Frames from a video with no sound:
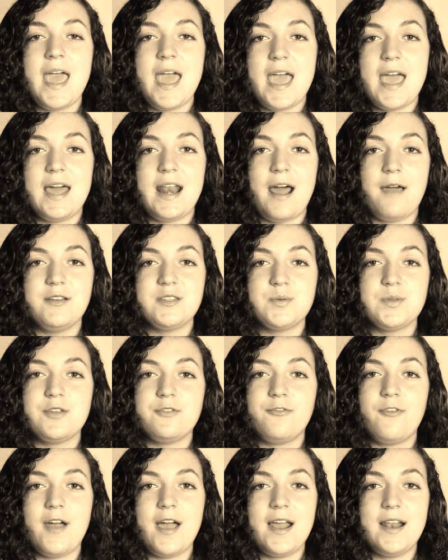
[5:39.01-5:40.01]
And I was with a
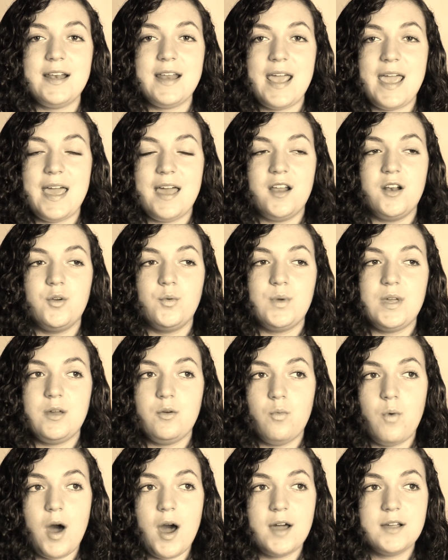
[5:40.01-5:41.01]
friend and we
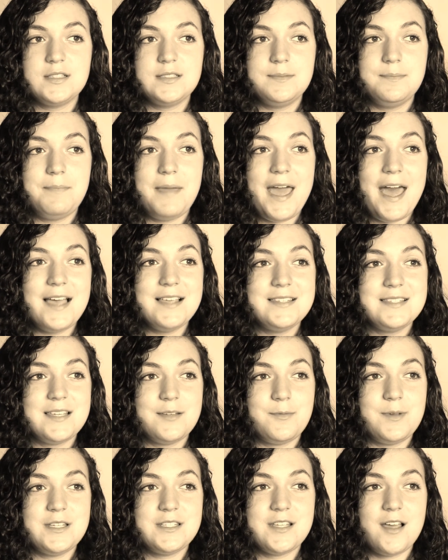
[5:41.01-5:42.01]
walked past
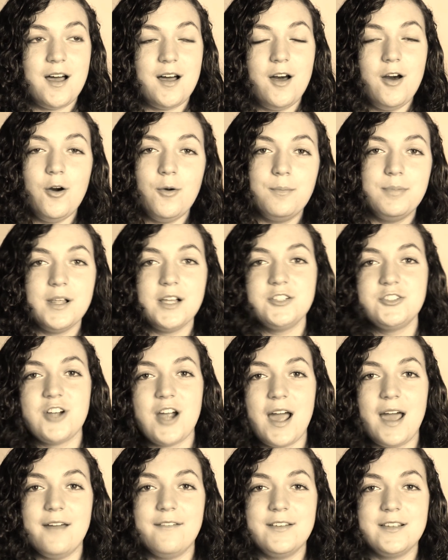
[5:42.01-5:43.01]
and we saw, oh, blood
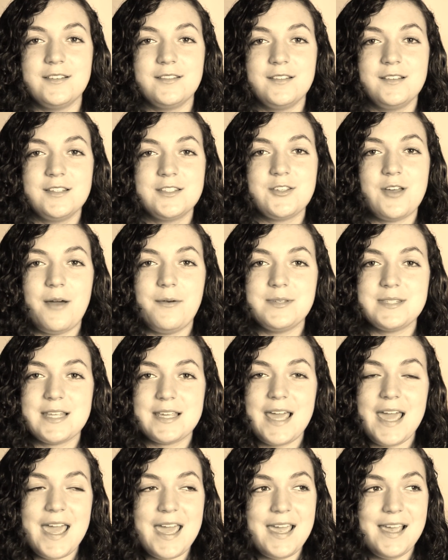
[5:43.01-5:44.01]
drive. And so I was
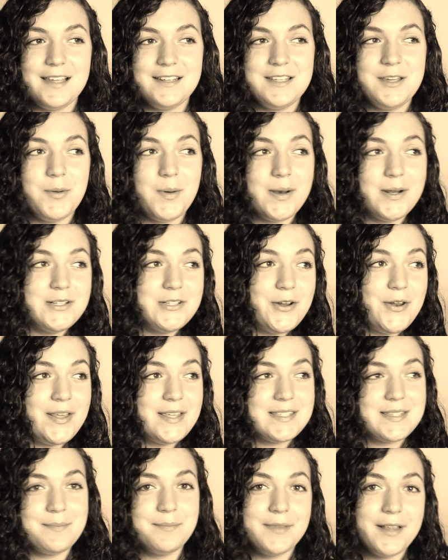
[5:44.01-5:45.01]
like, hey, do you want to
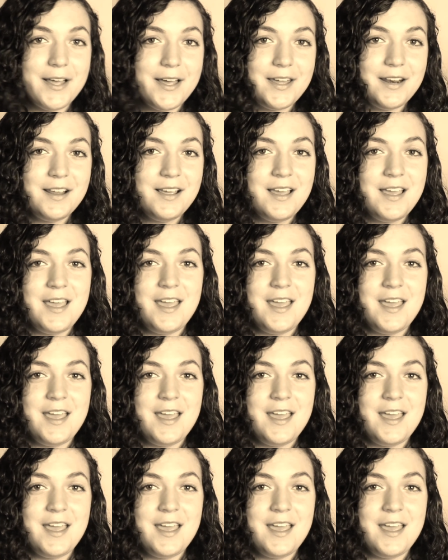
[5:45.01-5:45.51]
donate some blood?